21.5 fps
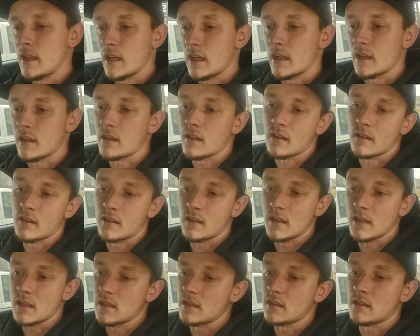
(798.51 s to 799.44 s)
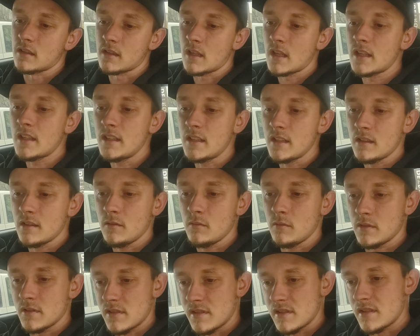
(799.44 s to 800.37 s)
and the light
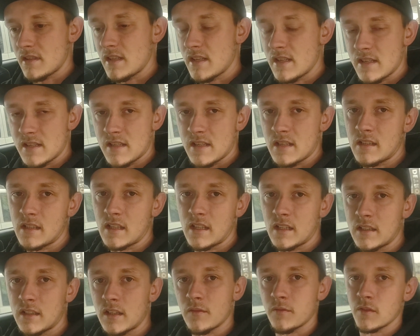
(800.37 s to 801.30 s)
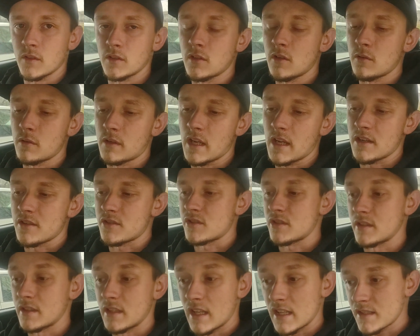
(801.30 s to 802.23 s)
is in a different
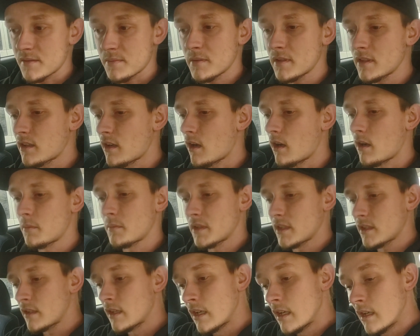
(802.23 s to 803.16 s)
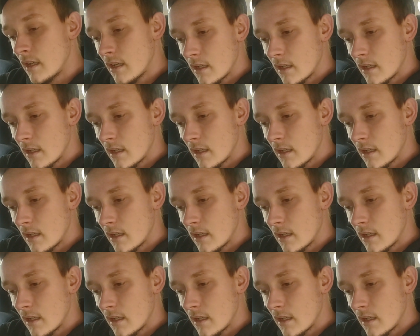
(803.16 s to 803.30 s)
location. That's pretty common.